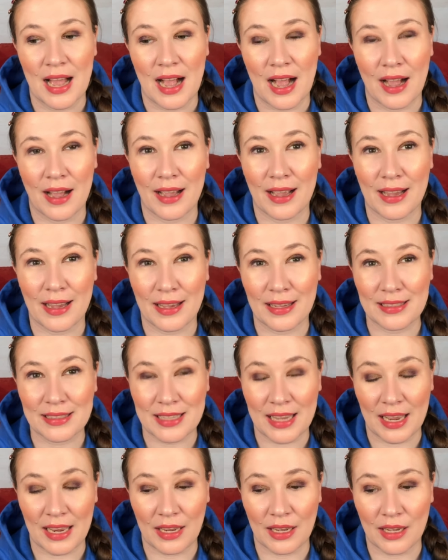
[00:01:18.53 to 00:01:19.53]
I
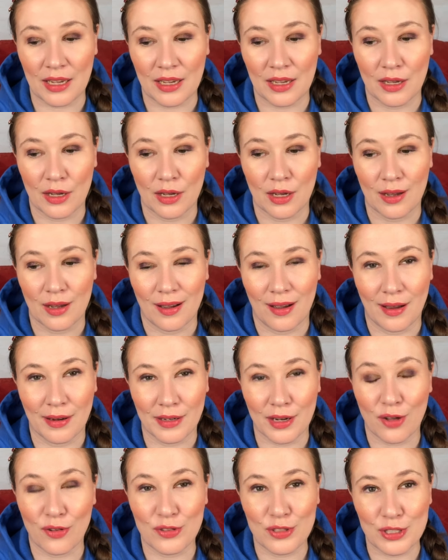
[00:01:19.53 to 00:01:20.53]
take
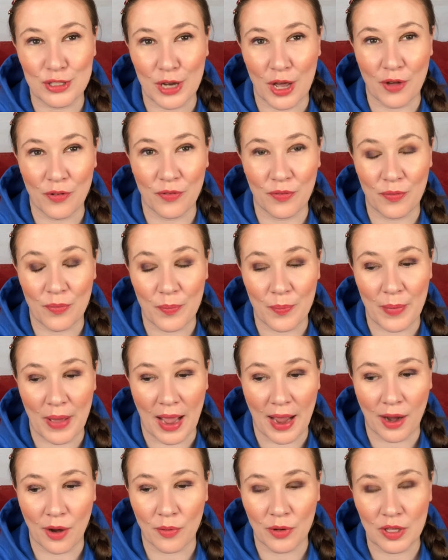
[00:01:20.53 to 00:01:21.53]
enough stuff
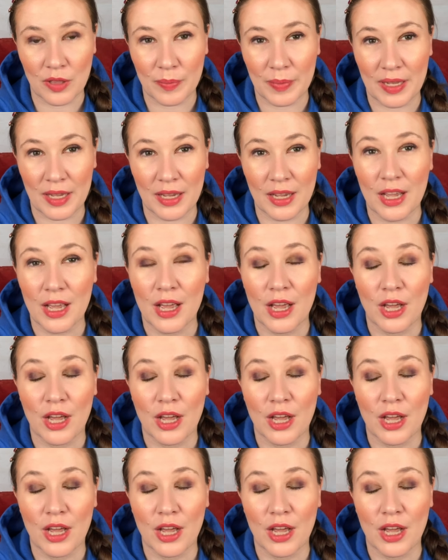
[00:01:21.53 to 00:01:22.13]
back with me